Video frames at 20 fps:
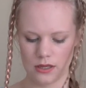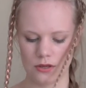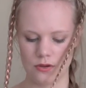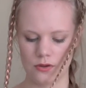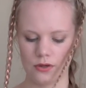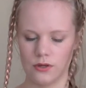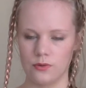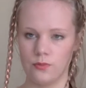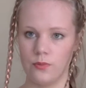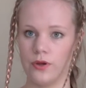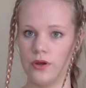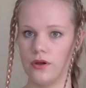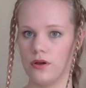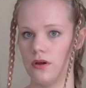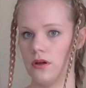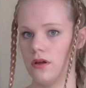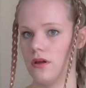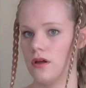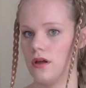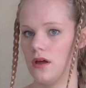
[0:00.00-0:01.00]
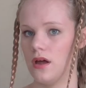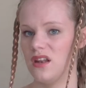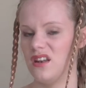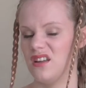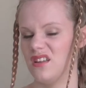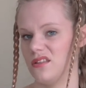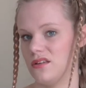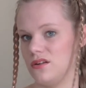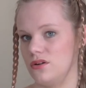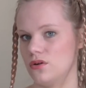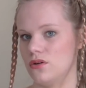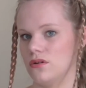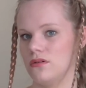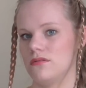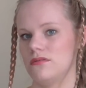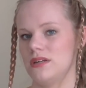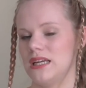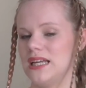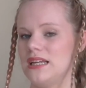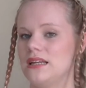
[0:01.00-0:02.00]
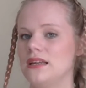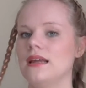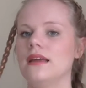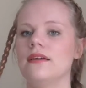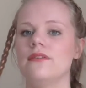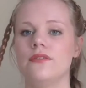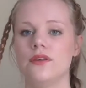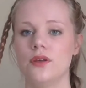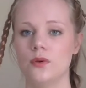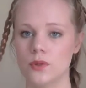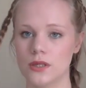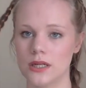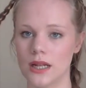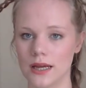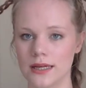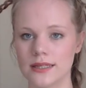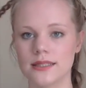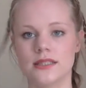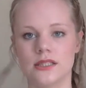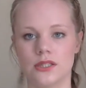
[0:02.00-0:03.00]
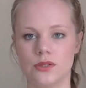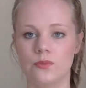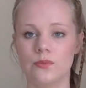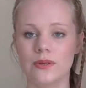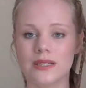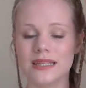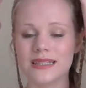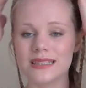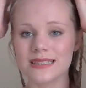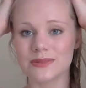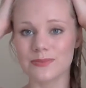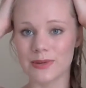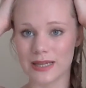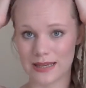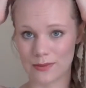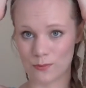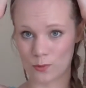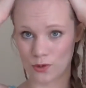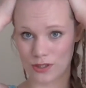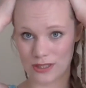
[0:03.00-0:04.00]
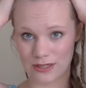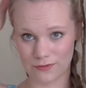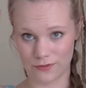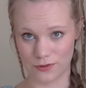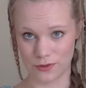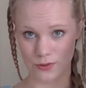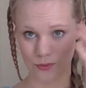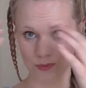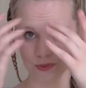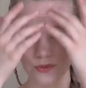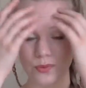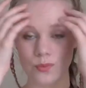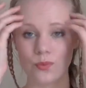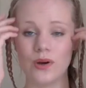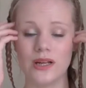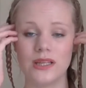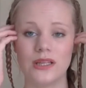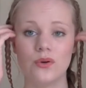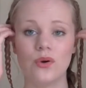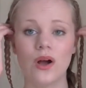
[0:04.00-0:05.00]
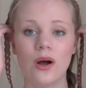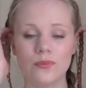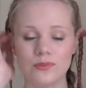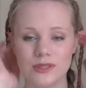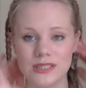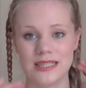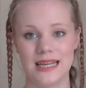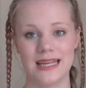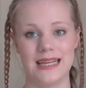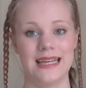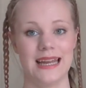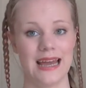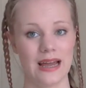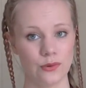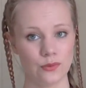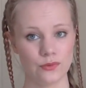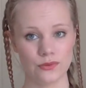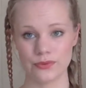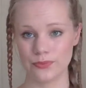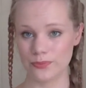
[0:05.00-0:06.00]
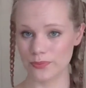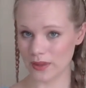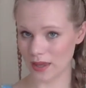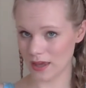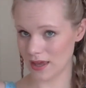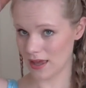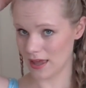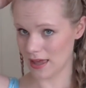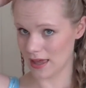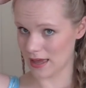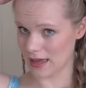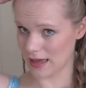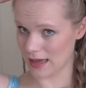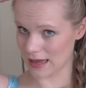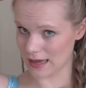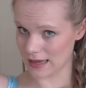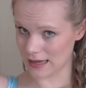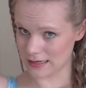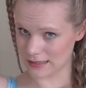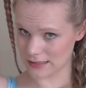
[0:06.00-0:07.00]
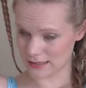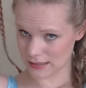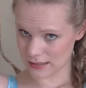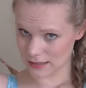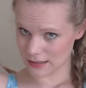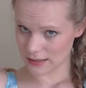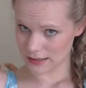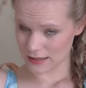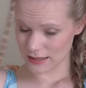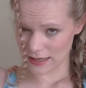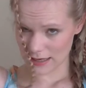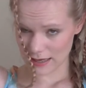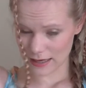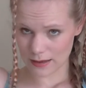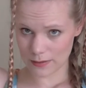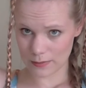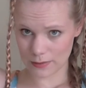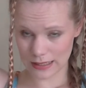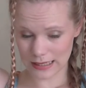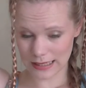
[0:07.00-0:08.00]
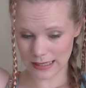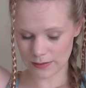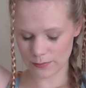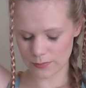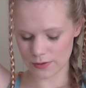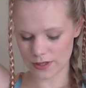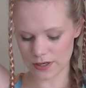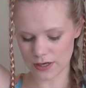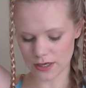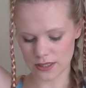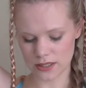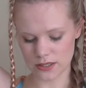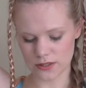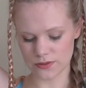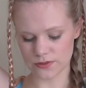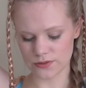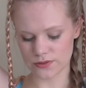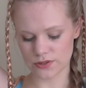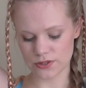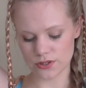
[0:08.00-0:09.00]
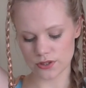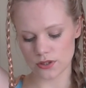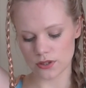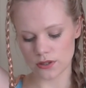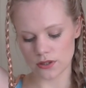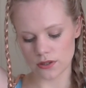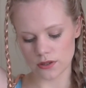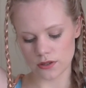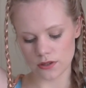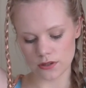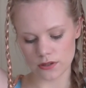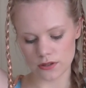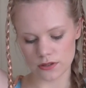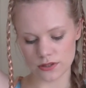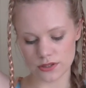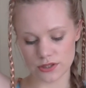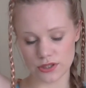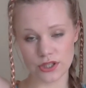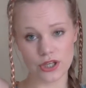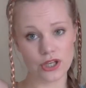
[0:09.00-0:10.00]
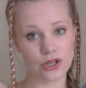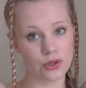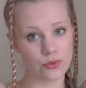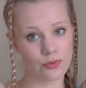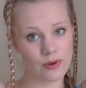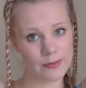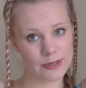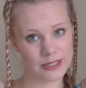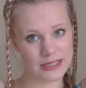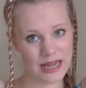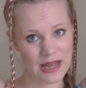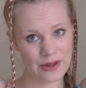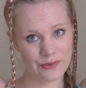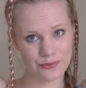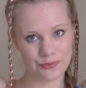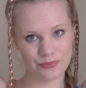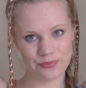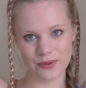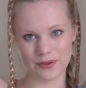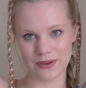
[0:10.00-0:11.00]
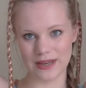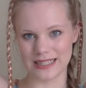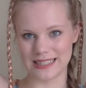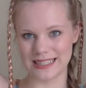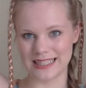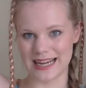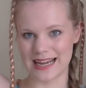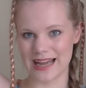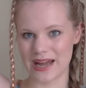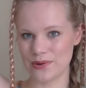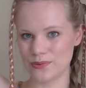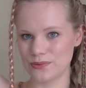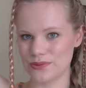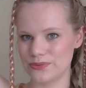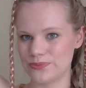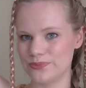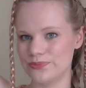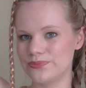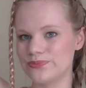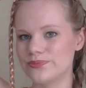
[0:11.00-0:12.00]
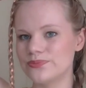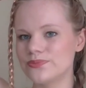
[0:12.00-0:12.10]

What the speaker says: You can put another knot in if you would like to, but it does make it more difficult when you come to take it out. And the clip that I used to secure the ribbon down, I'm going to take out.